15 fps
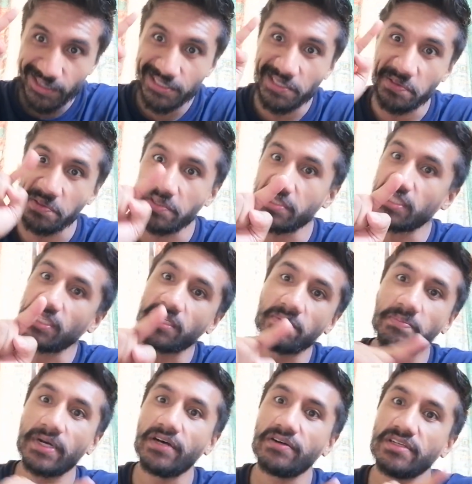So all you think
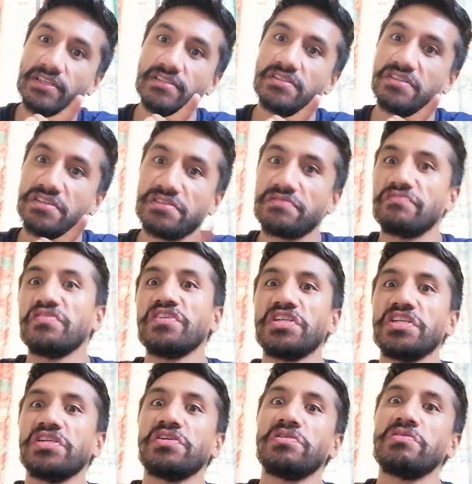about is this
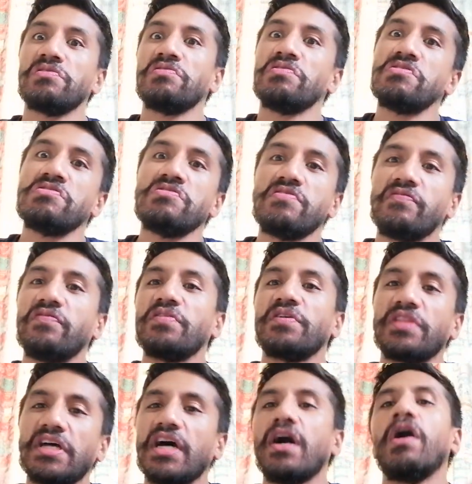video for
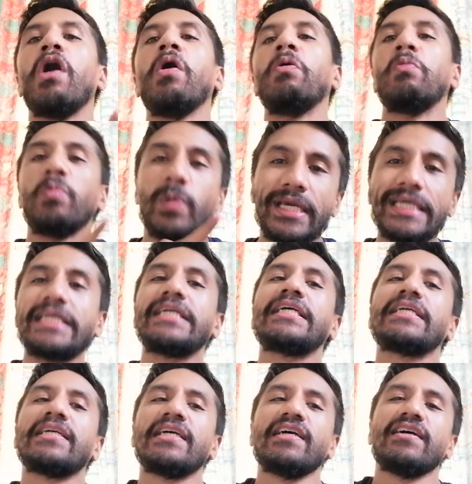the whole
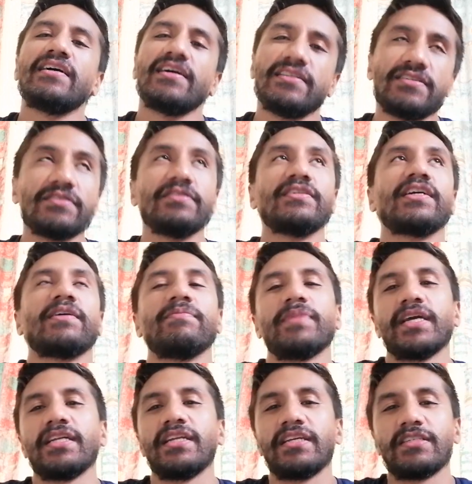week until you come
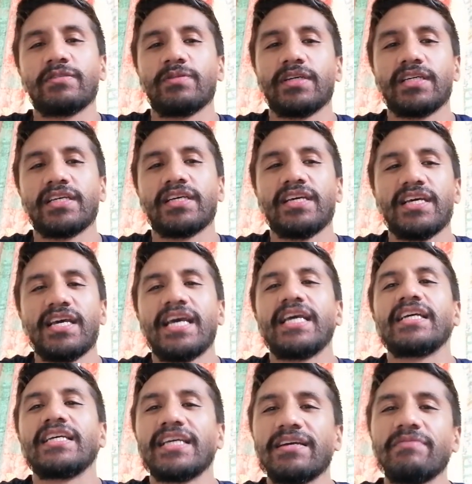back next week
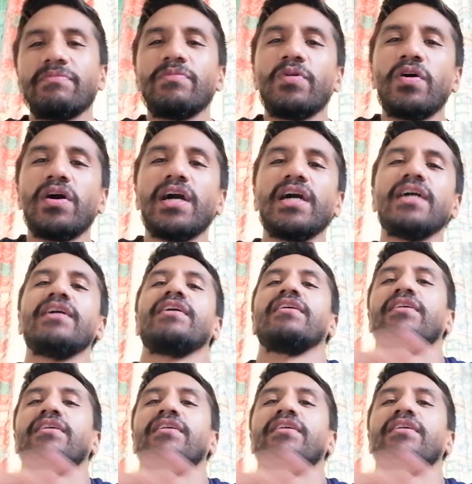and get more